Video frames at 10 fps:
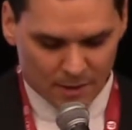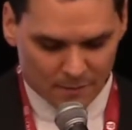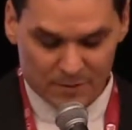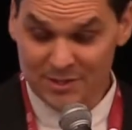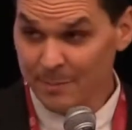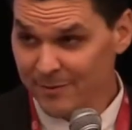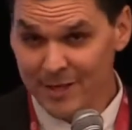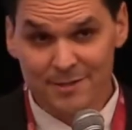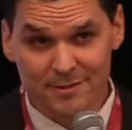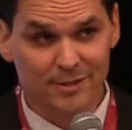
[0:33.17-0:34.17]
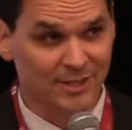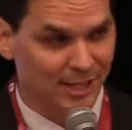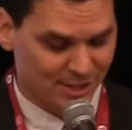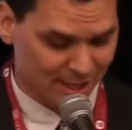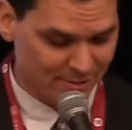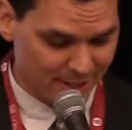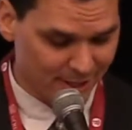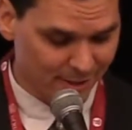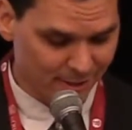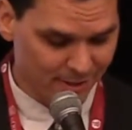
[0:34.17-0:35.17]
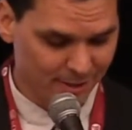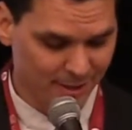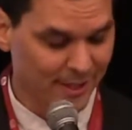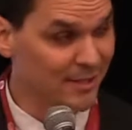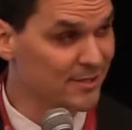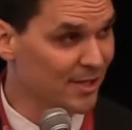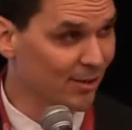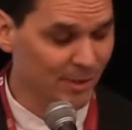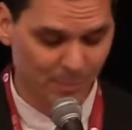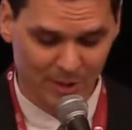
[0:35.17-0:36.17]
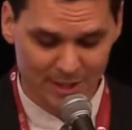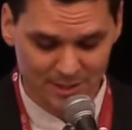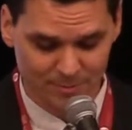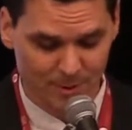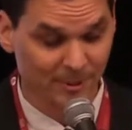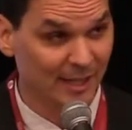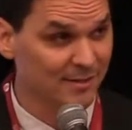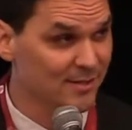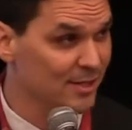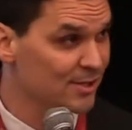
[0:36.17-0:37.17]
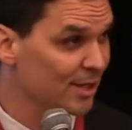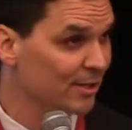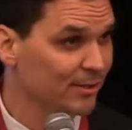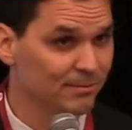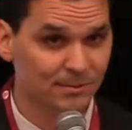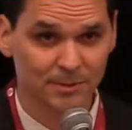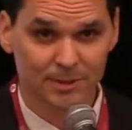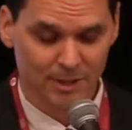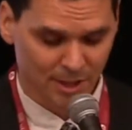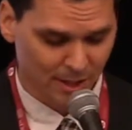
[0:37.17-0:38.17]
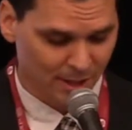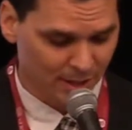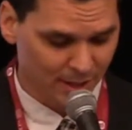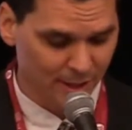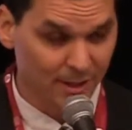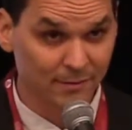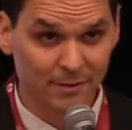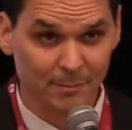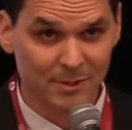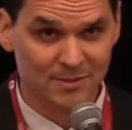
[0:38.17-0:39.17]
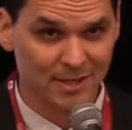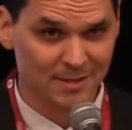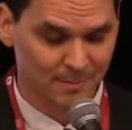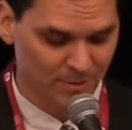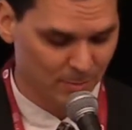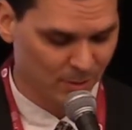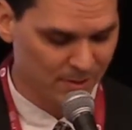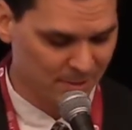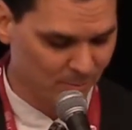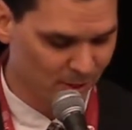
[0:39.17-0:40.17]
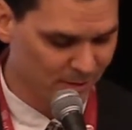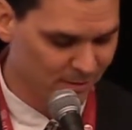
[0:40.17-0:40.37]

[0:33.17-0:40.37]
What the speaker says: For some of us, the touchdown dinner is the only place where we get to see each other. And I must say, some of you put on some weight,